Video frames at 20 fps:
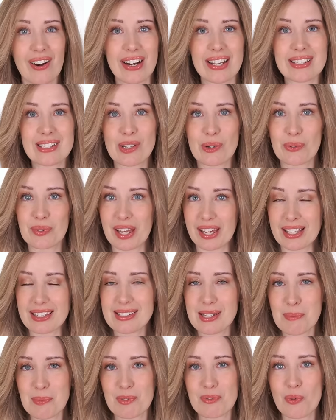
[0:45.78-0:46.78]
right, so like I
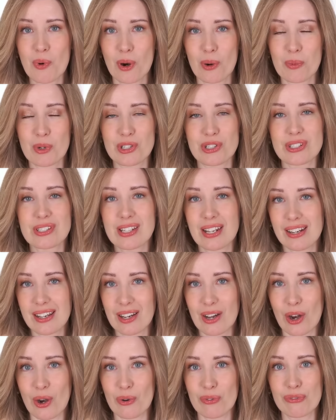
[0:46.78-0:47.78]
said before, we're just gonna
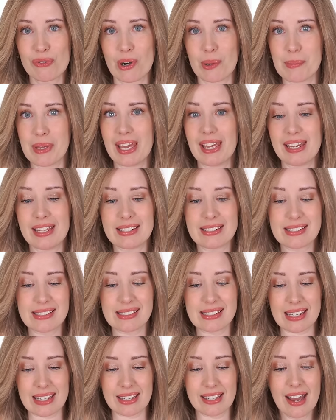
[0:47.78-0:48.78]
go from A to
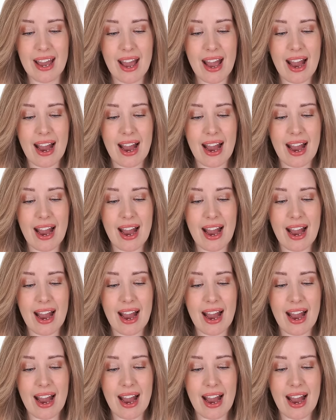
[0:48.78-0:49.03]
Z.